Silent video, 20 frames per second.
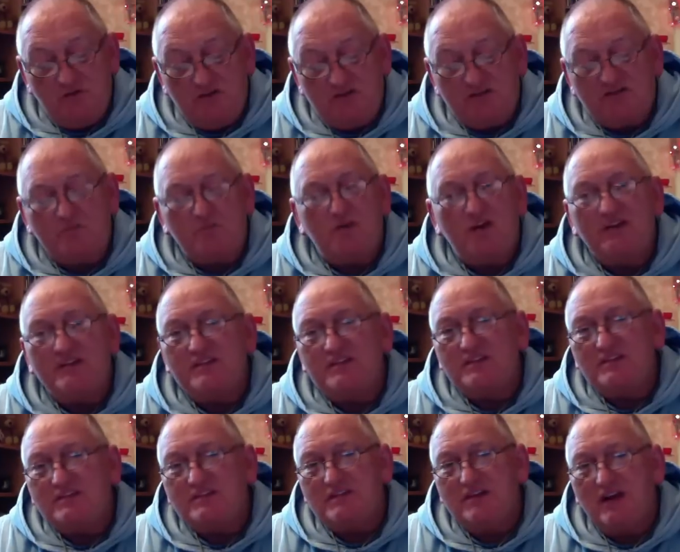to express
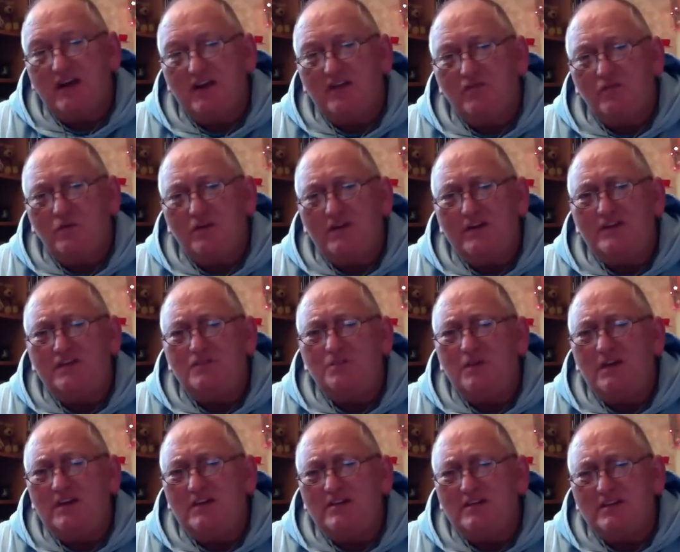itself, when it's
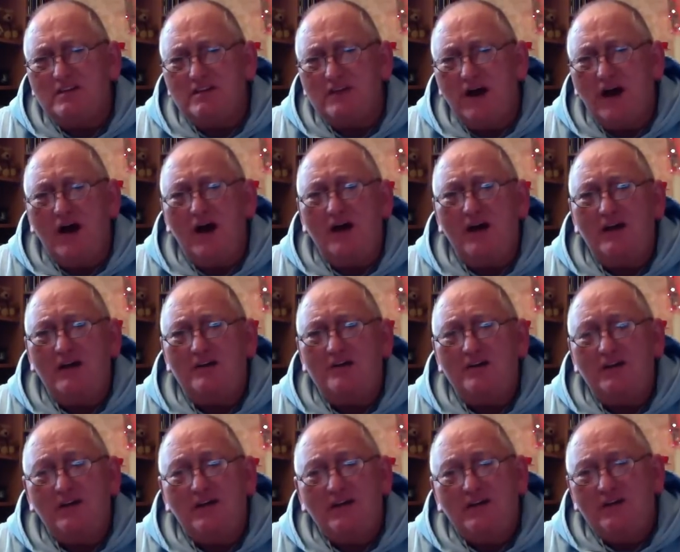been denied
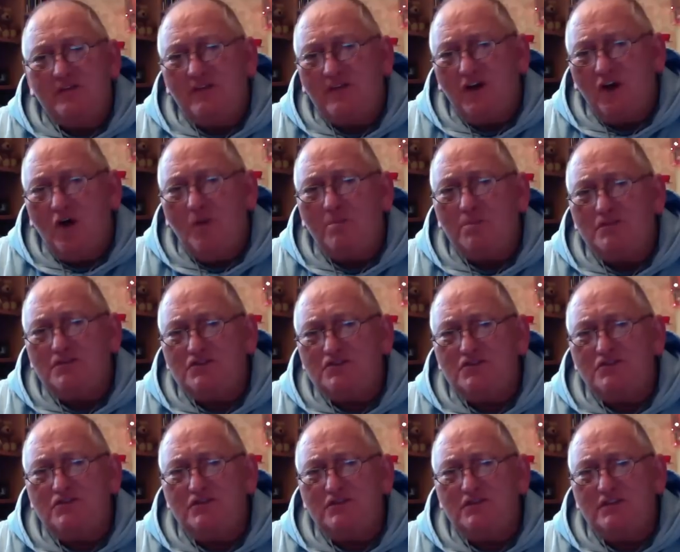the
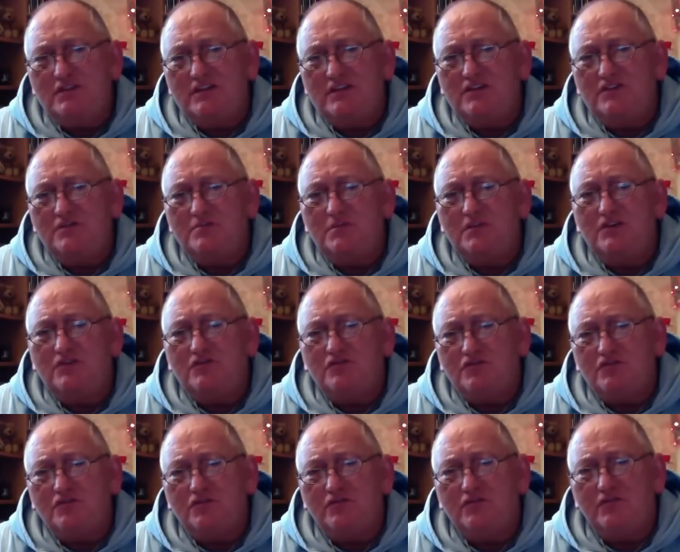opportunity to be
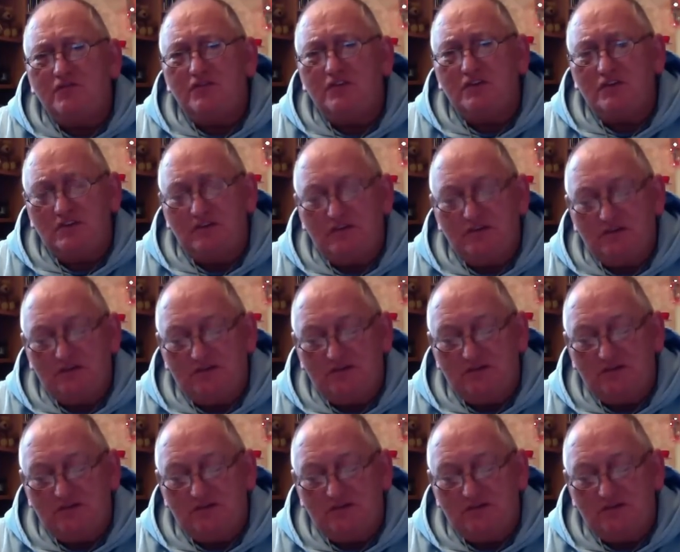truthful.